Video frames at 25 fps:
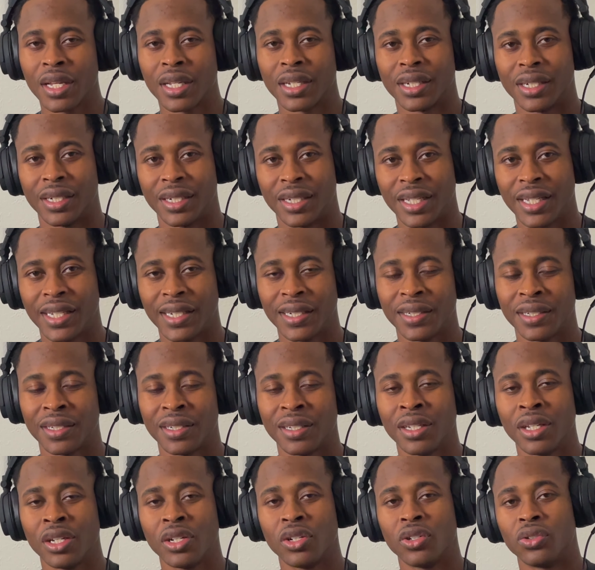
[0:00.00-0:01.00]
didn't
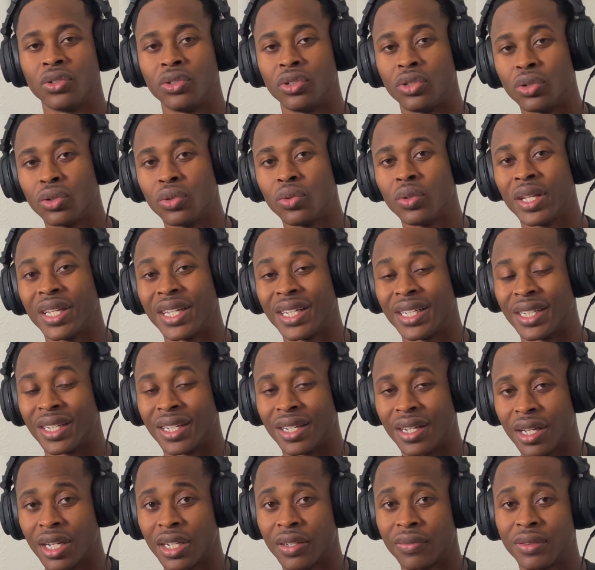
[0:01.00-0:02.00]
do
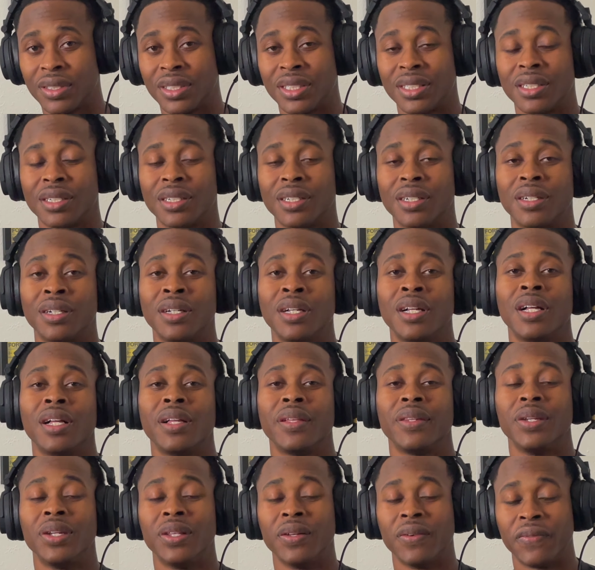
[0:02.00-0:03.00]
enough to
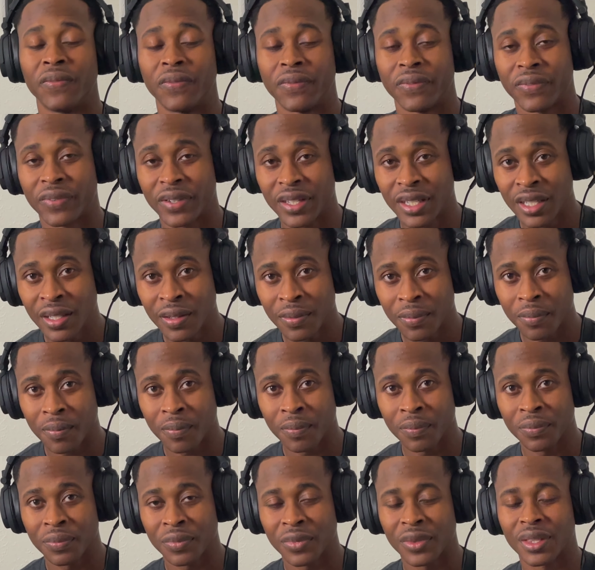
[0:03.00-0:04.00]
defeat
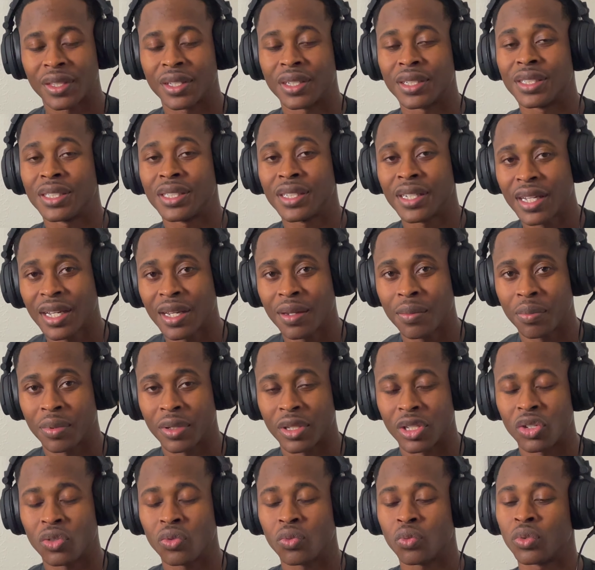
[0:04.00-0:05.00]
the
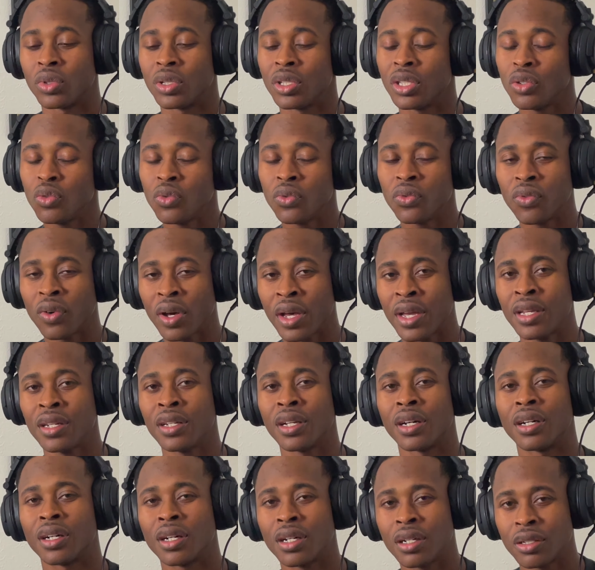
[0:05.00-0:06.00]
champion. When you fight an
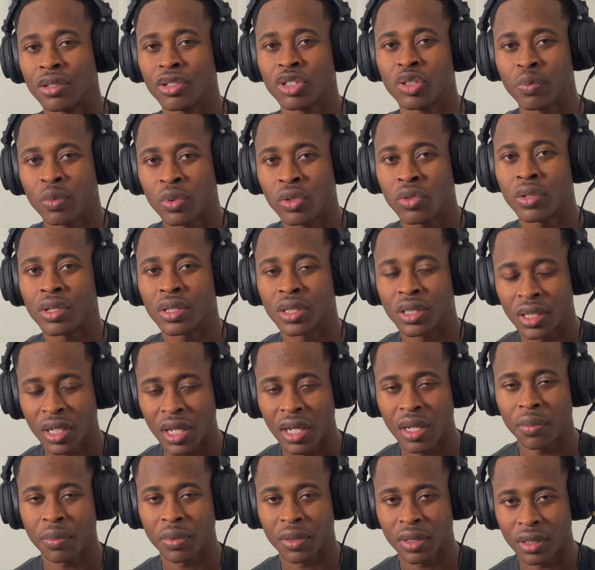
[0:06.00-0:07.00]
undisputed
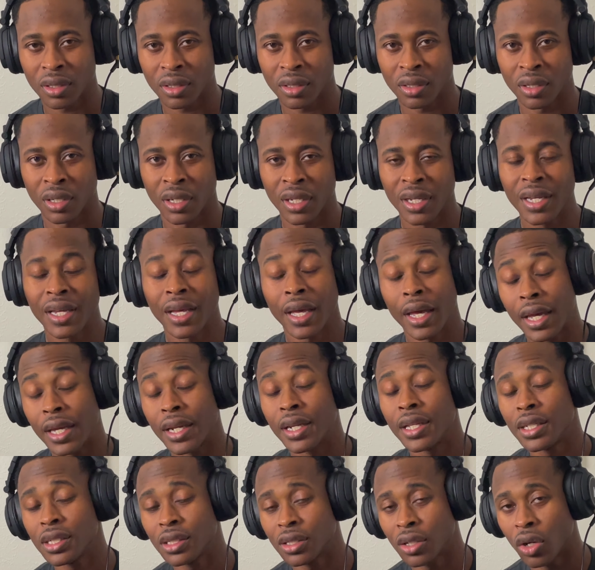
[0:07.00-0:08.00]
champion in
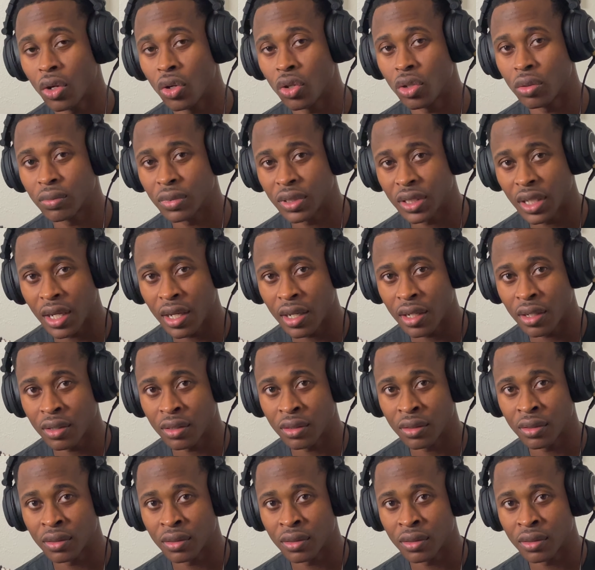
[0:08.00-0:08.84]
his hometown,